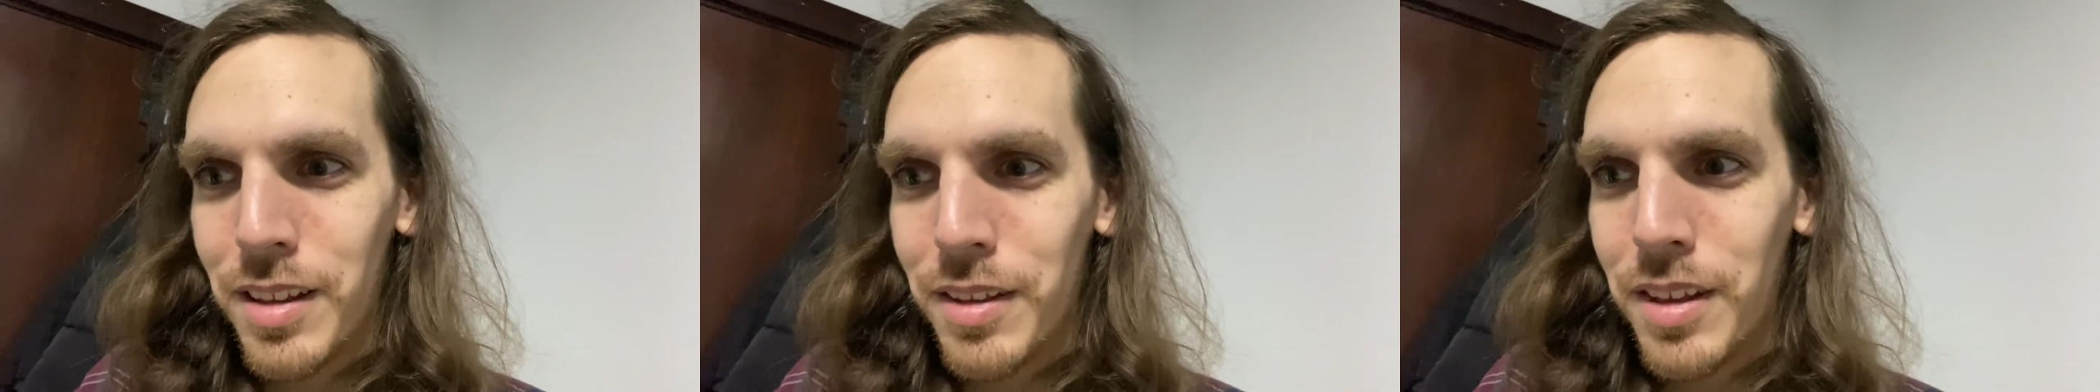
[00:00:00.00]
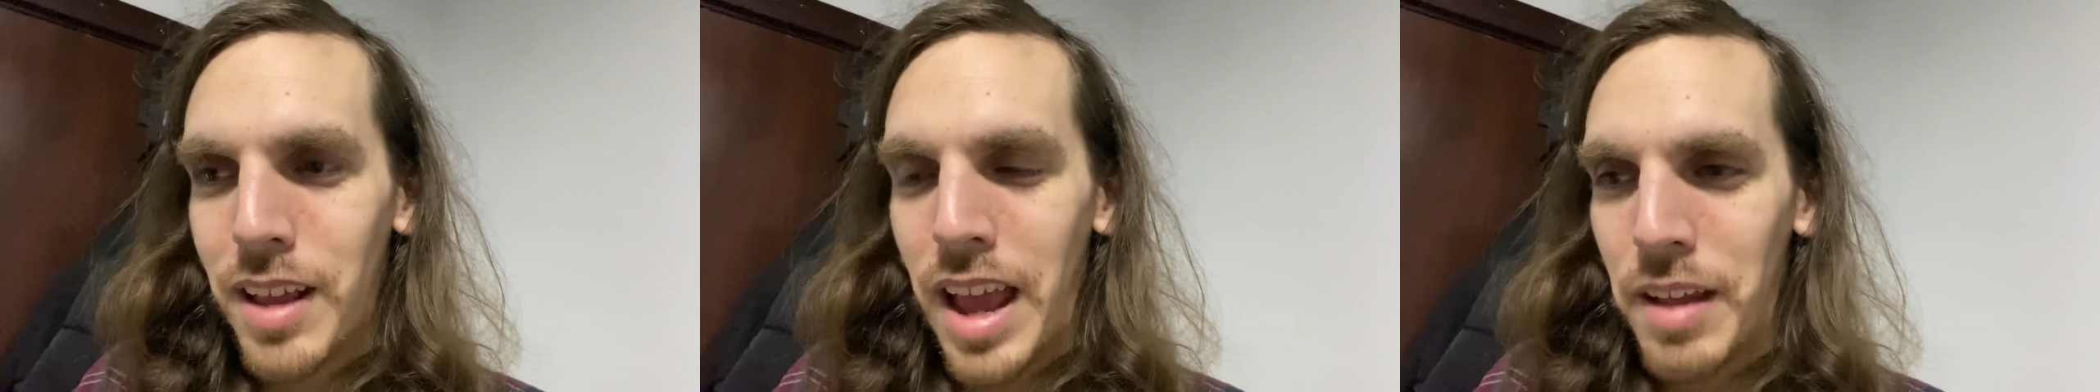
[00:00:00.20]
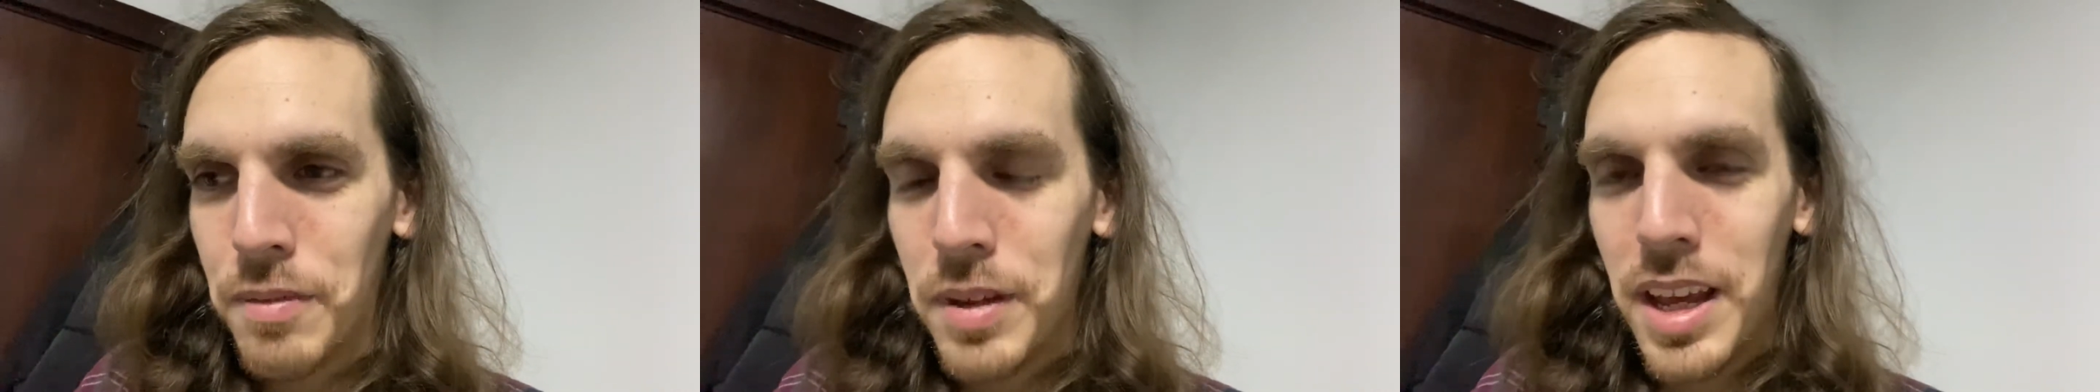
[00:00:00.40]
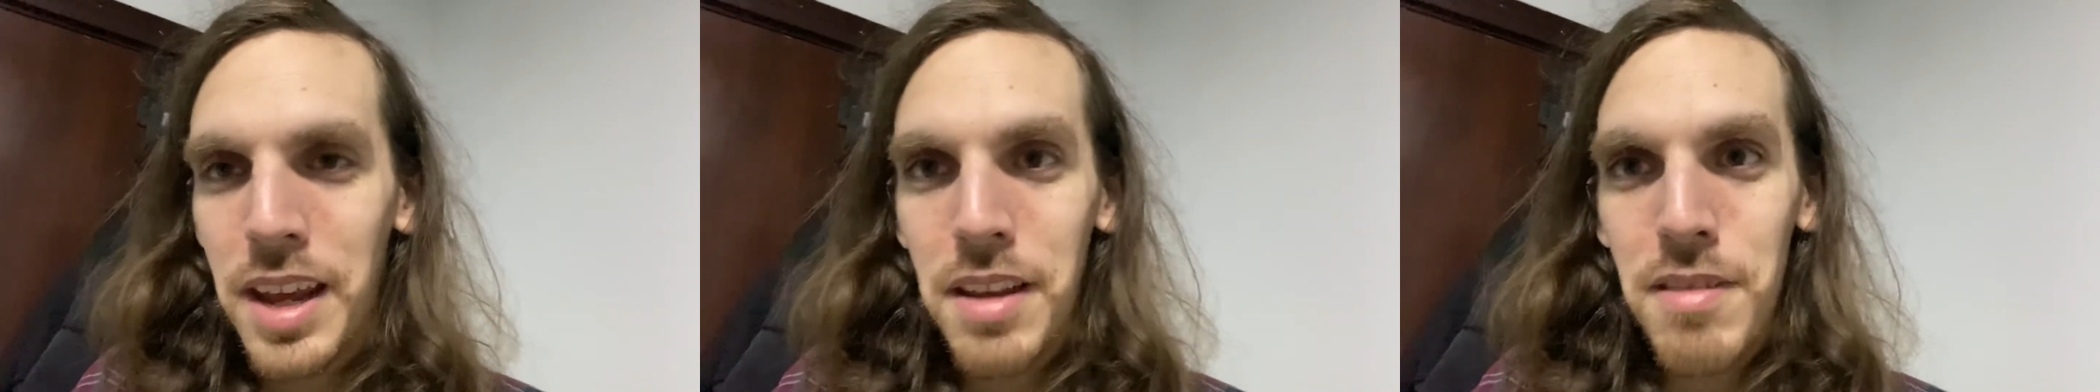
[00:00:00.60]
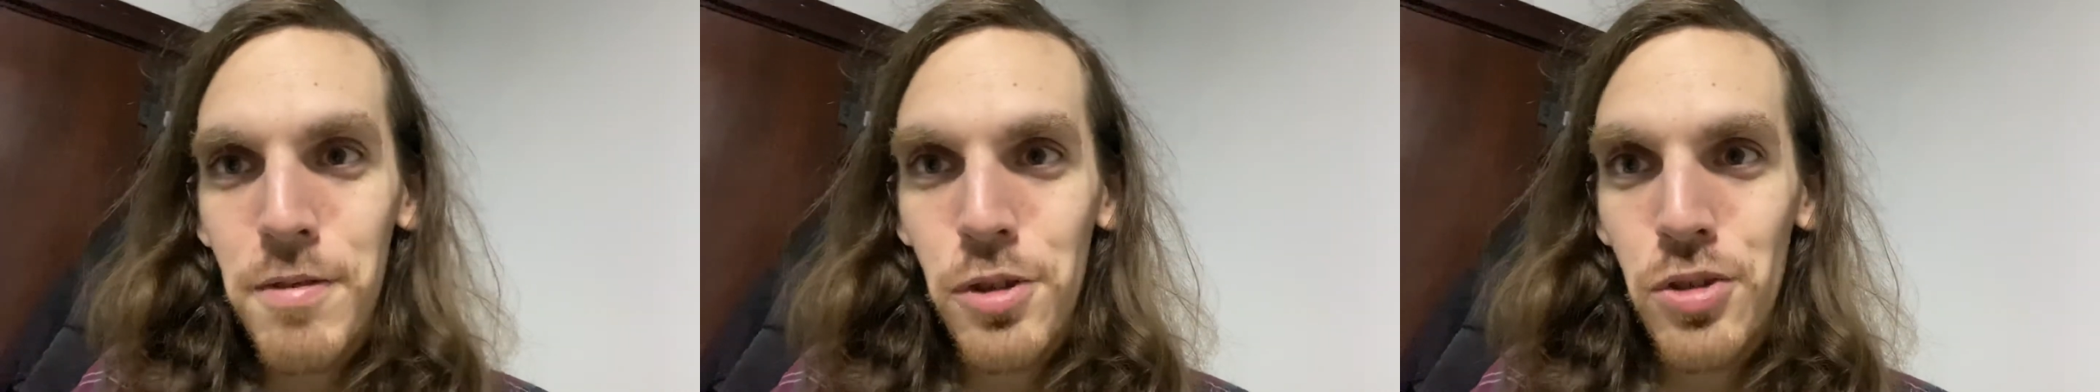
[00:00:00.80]
advocates
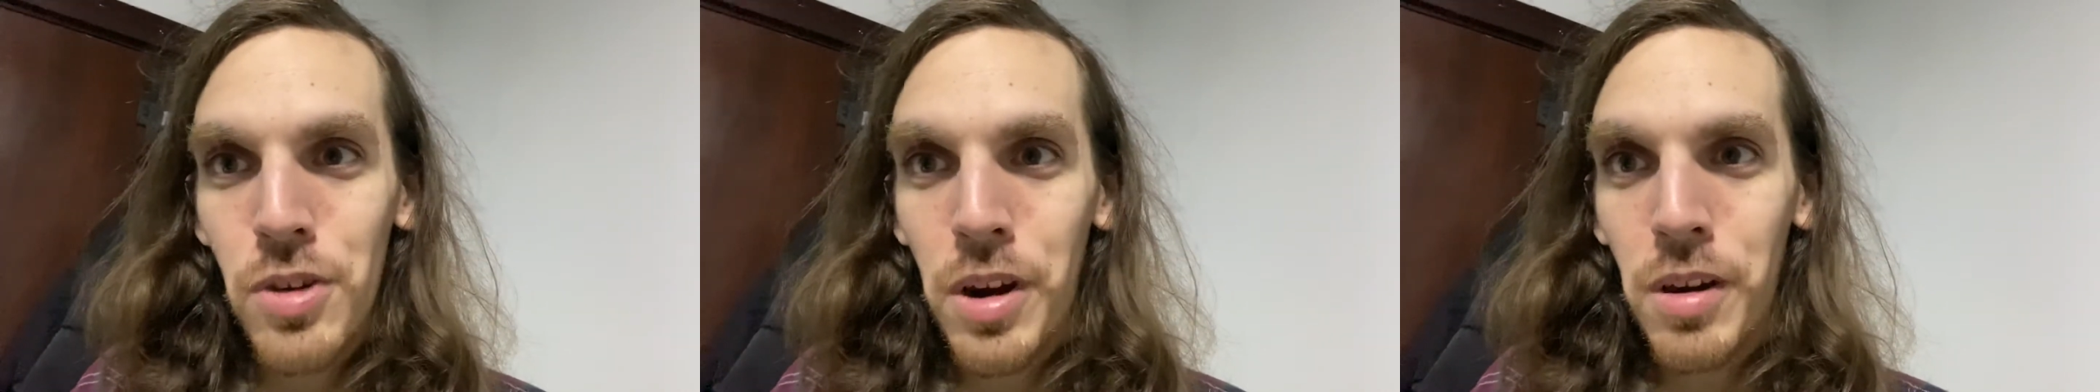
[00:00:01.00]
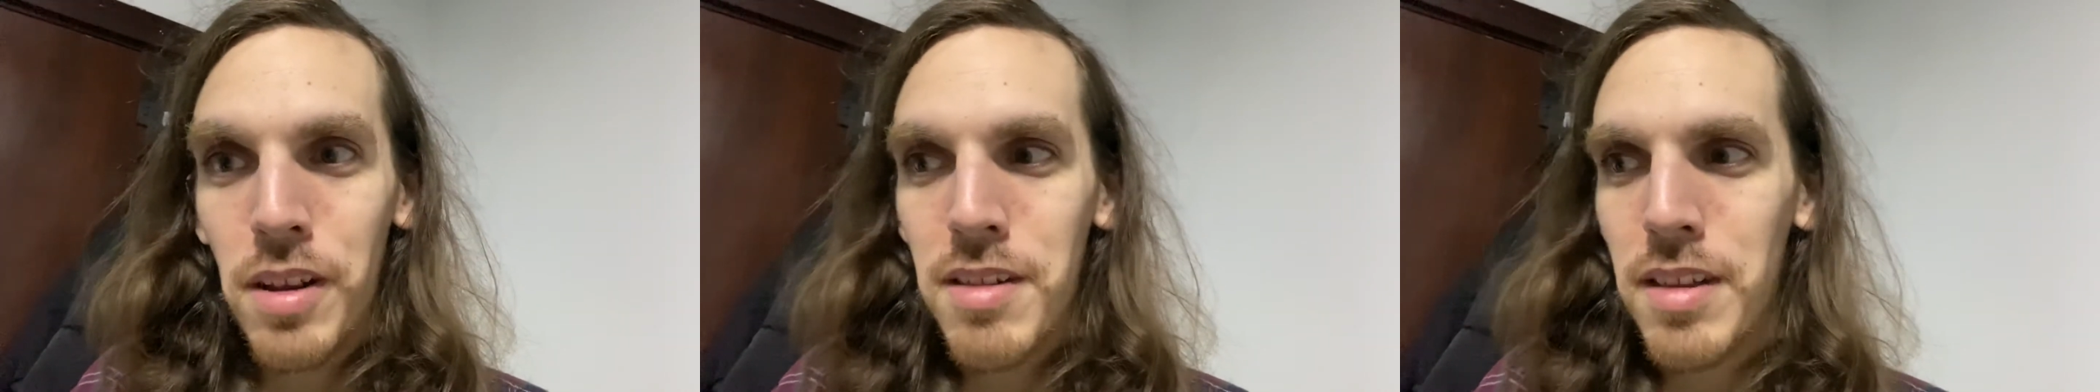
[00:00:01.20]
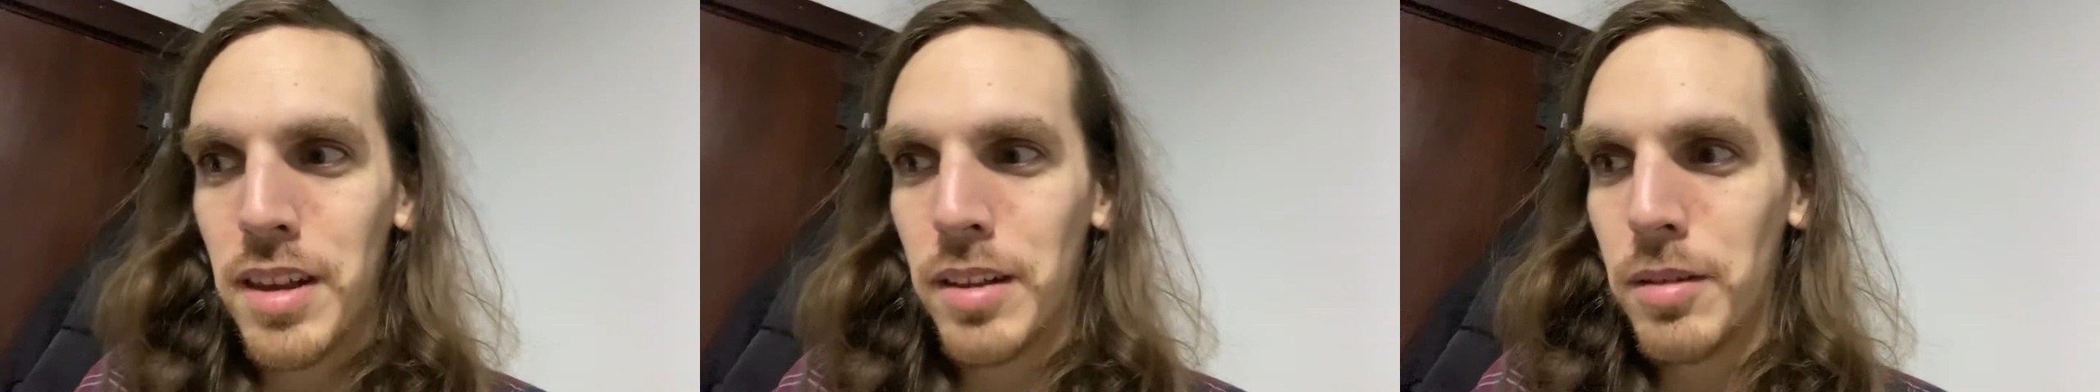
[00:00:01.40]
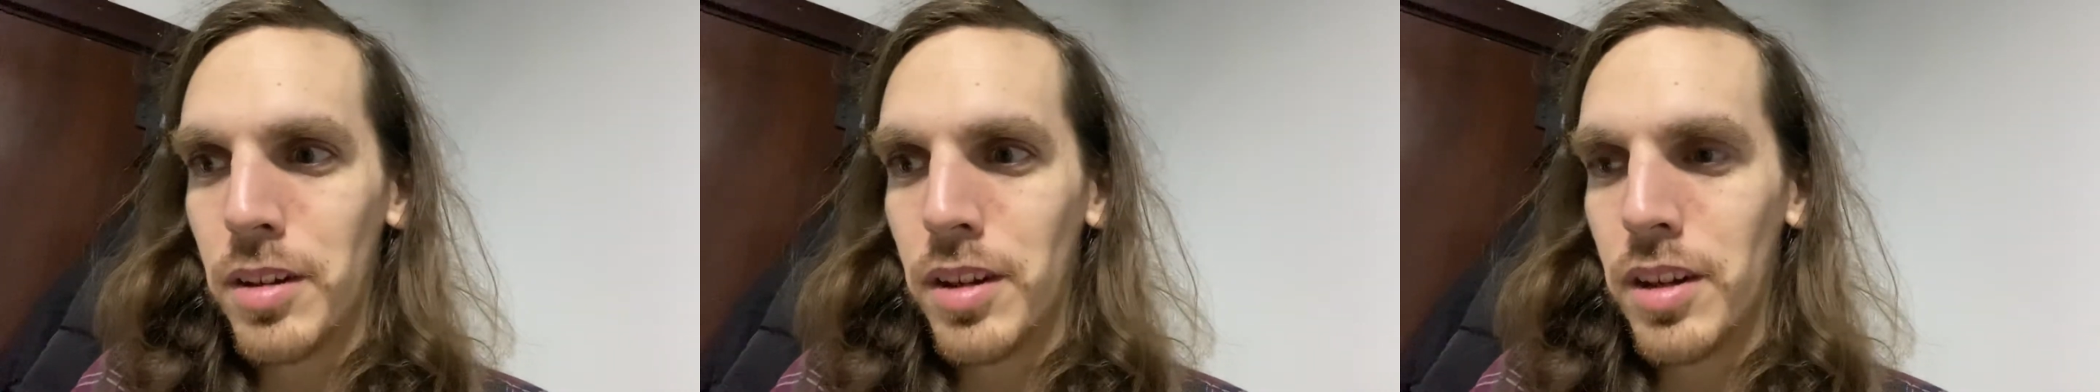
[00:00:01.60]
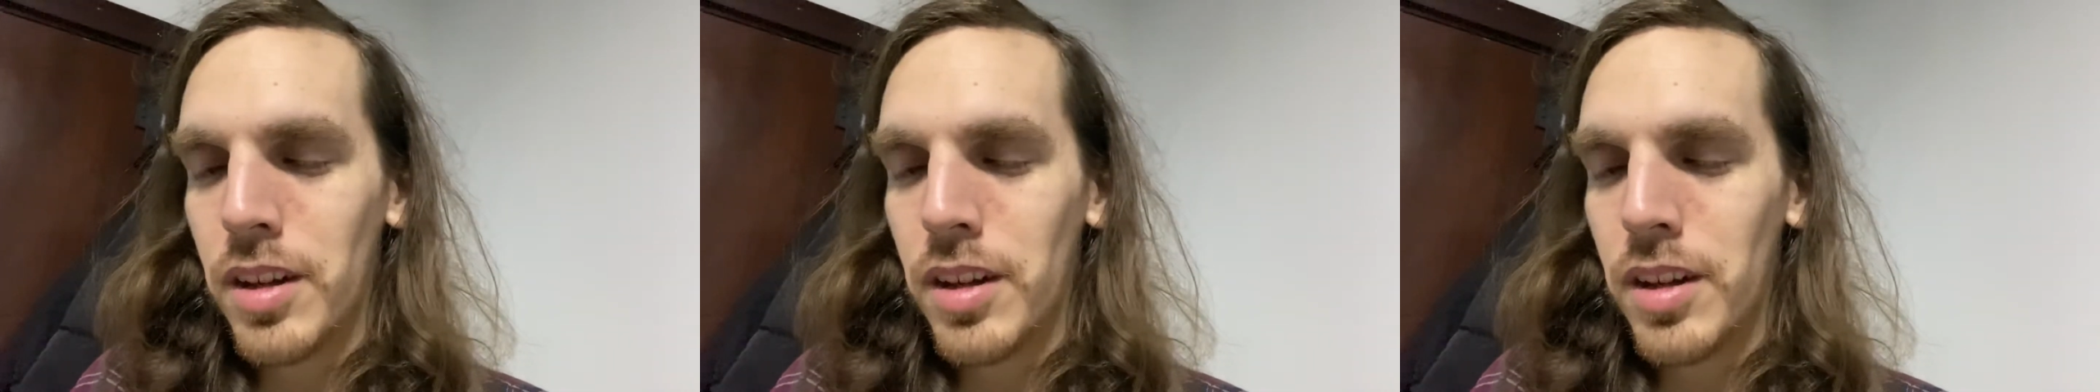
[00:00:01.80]
for sharks and